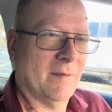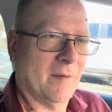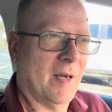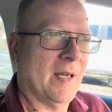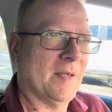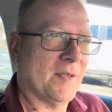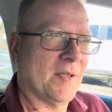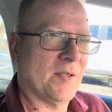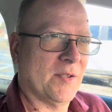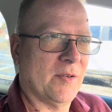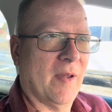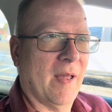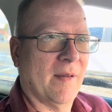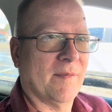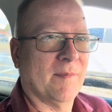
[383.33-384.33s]
Right. Since
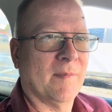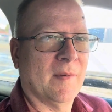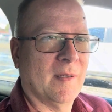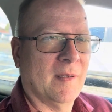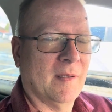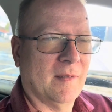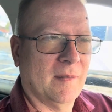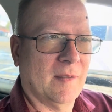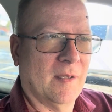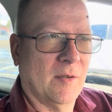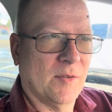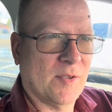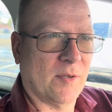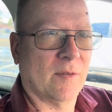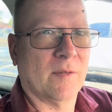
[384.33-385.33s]
you have,
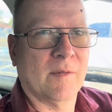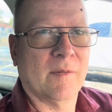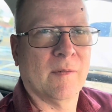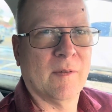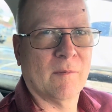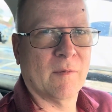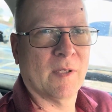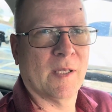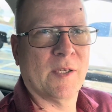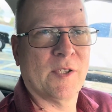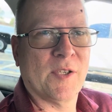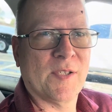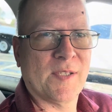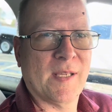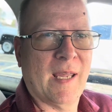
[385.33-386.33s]
certain
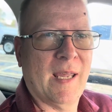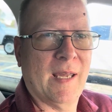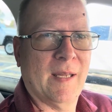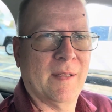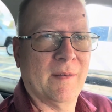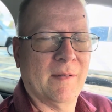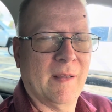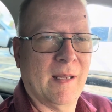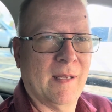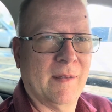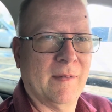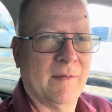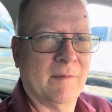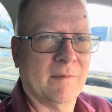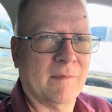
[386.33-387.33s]
religious
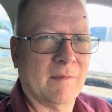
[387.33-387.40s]
and